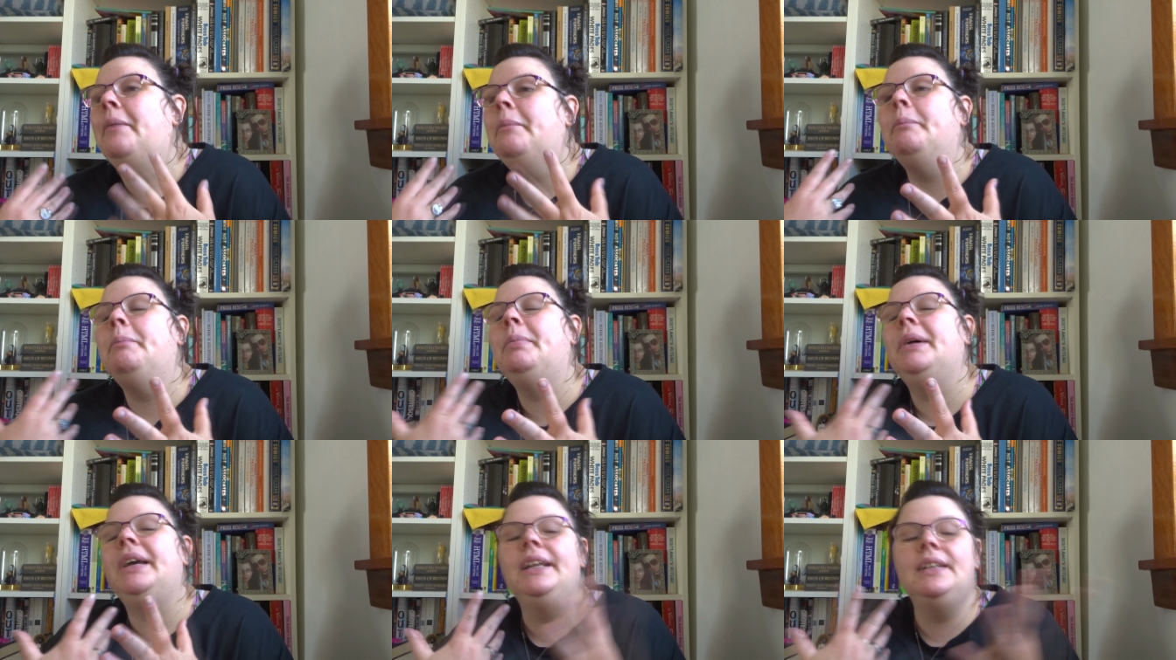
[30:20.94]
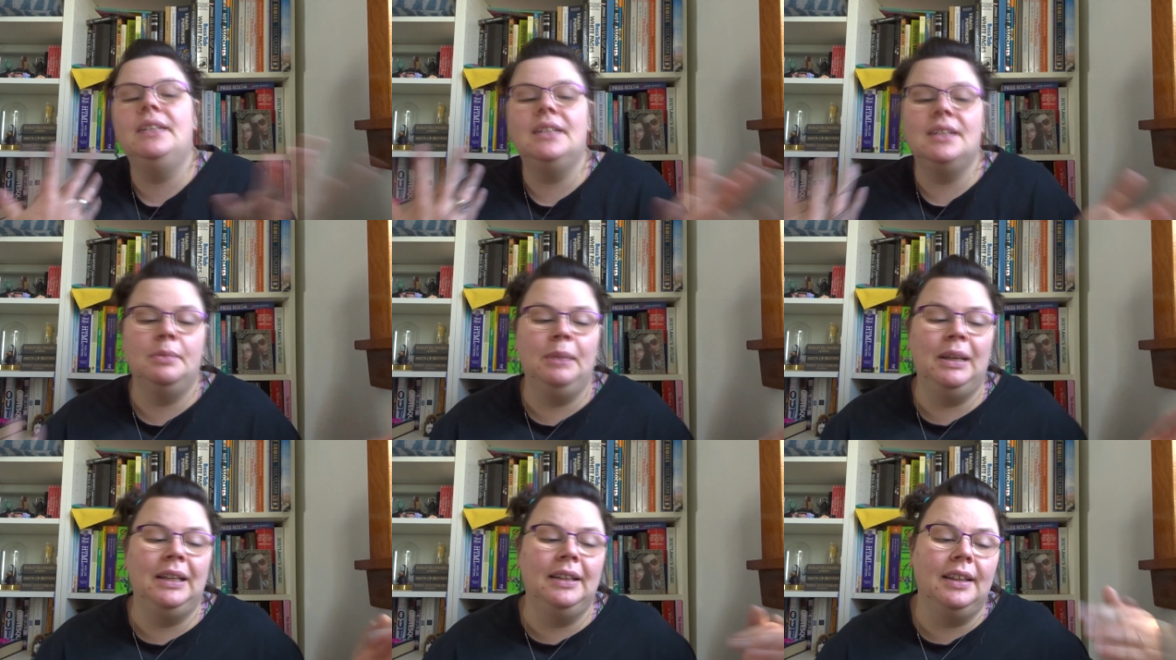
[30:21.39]
But it does
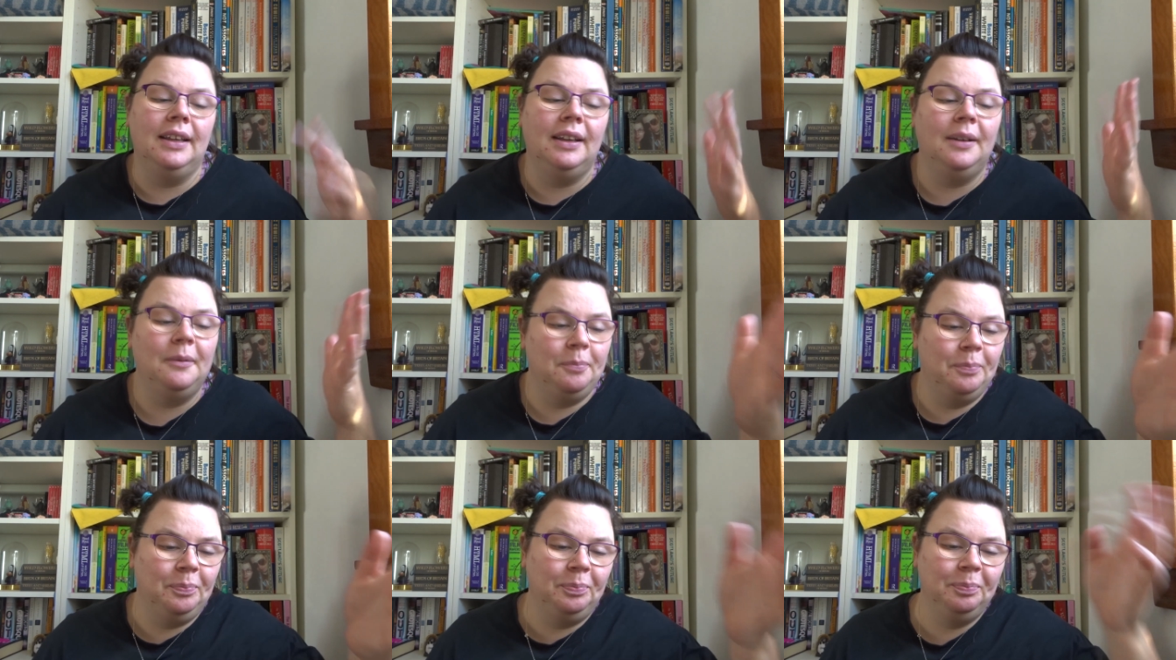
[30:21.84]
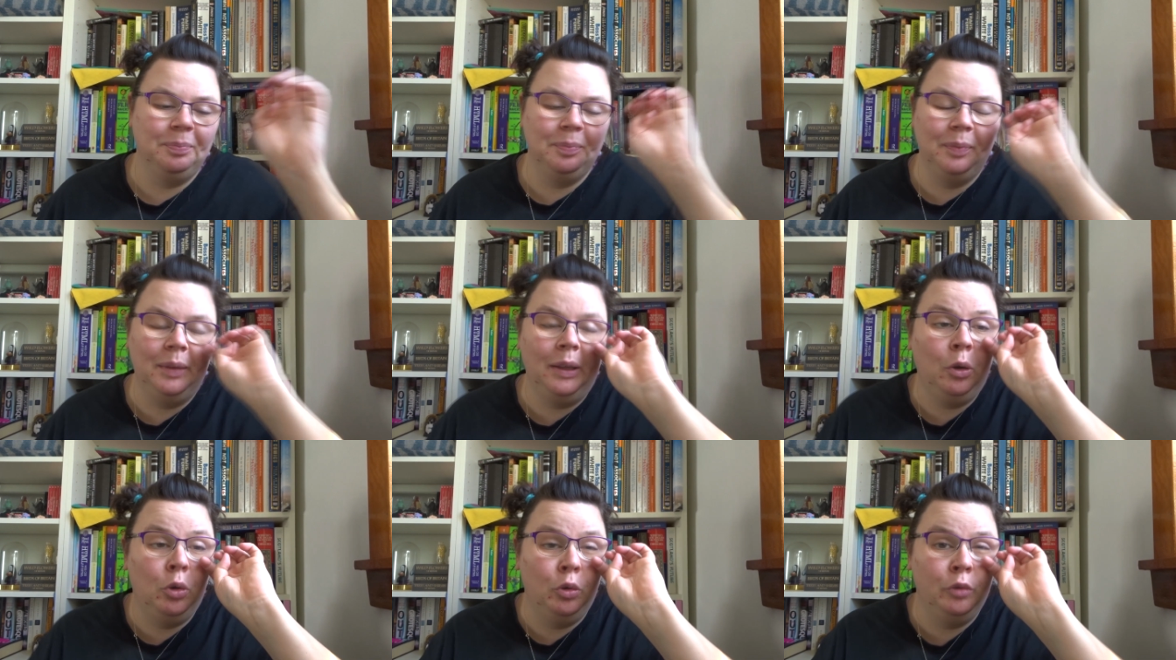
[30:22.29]
mean that
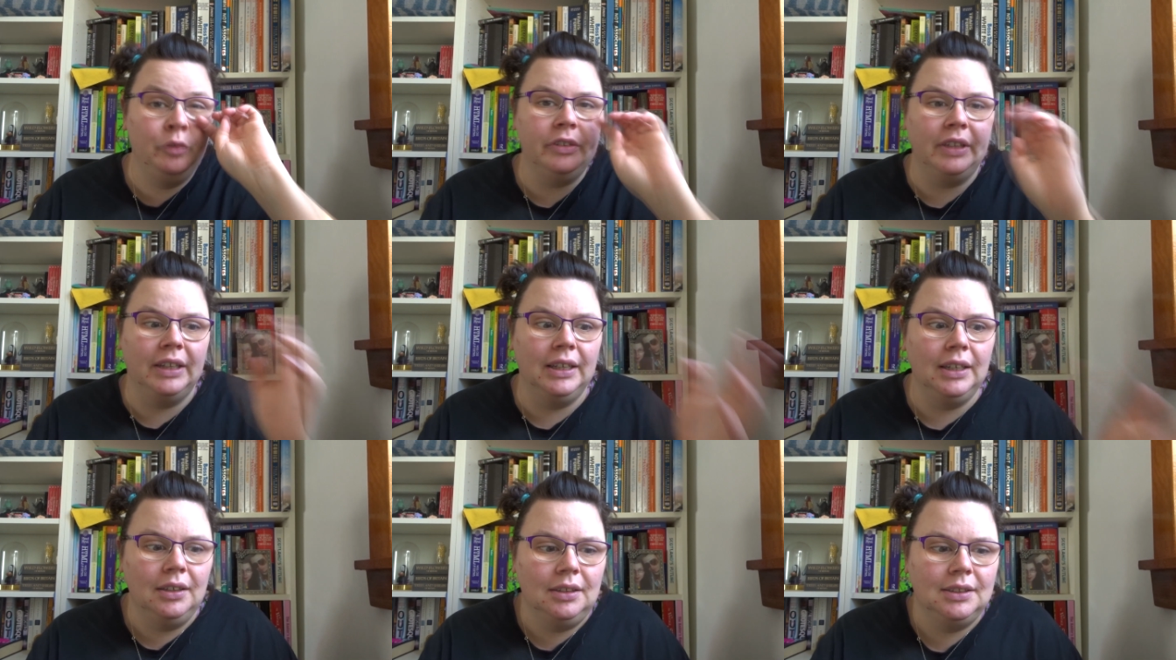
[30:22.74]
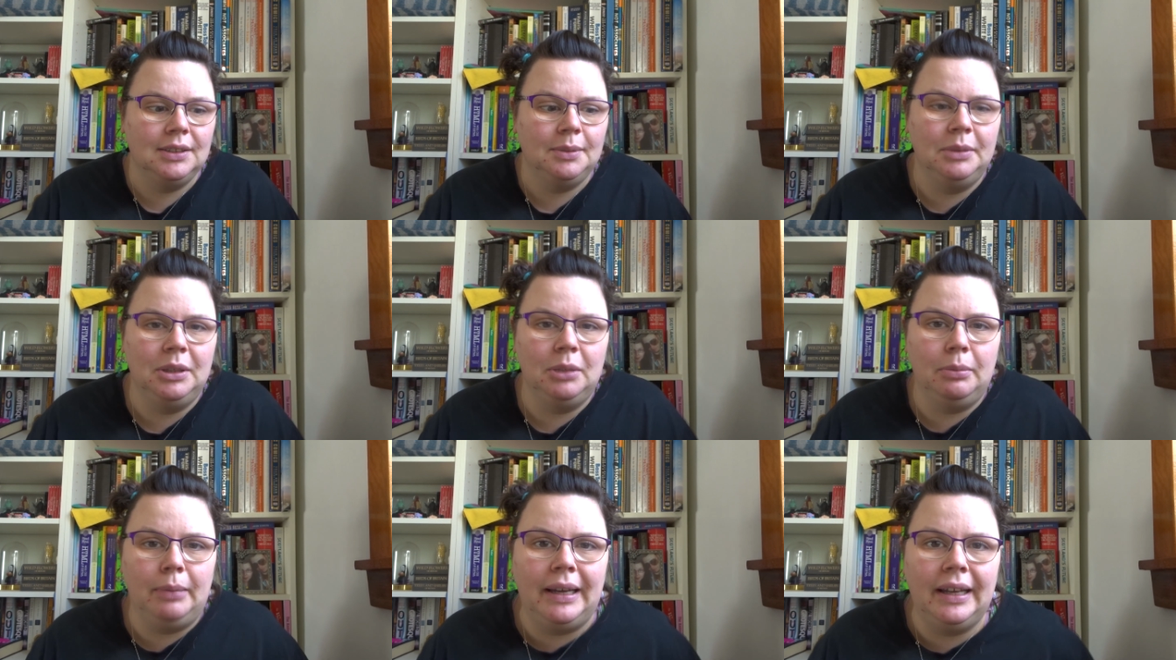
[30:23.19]
hopefully
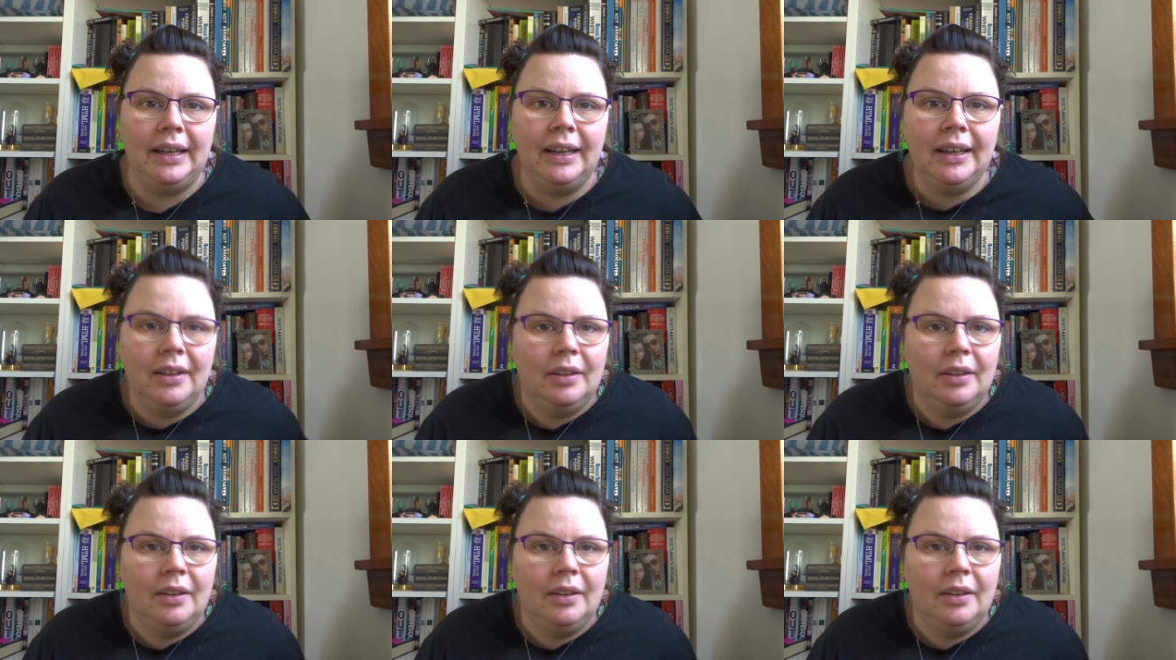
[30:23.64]
somebody will buy it